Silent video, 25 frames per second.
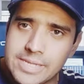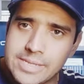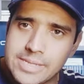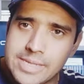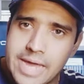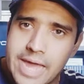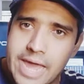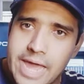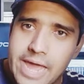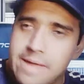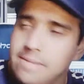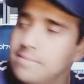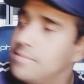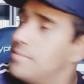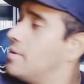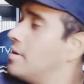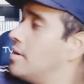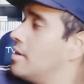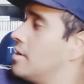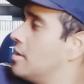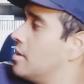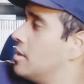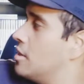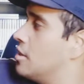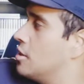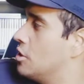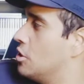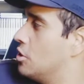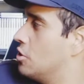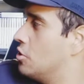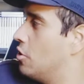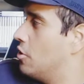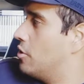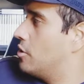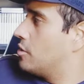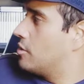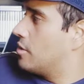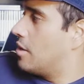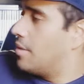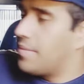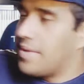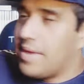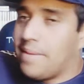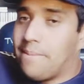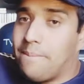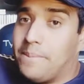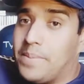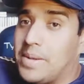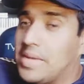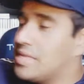game. You know it's gonna be a
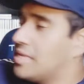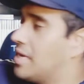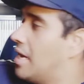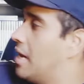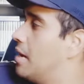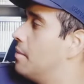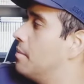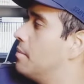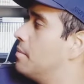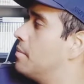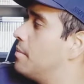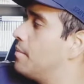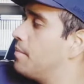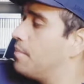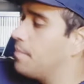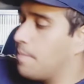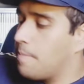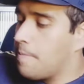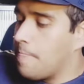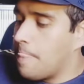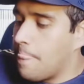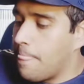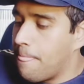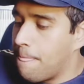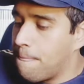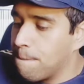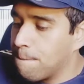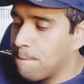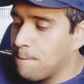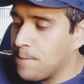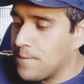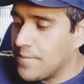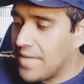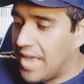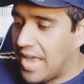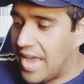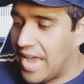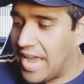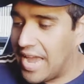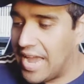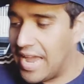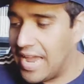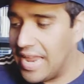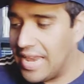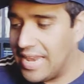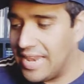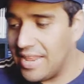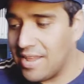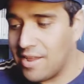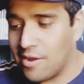bad game.
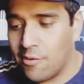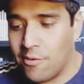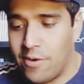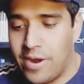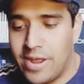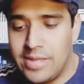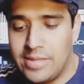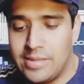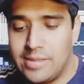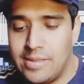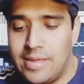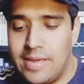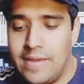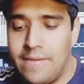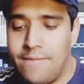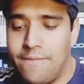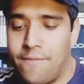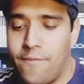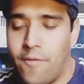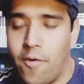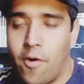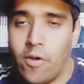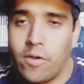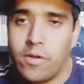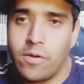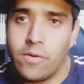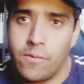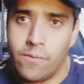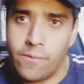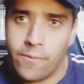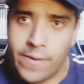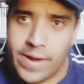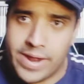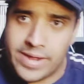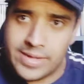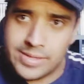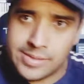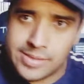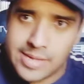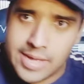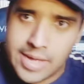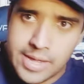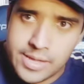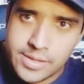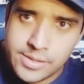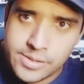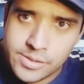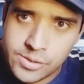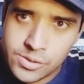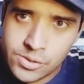And Crazy Frog Racer
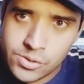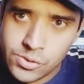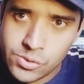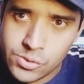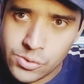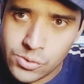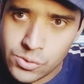2.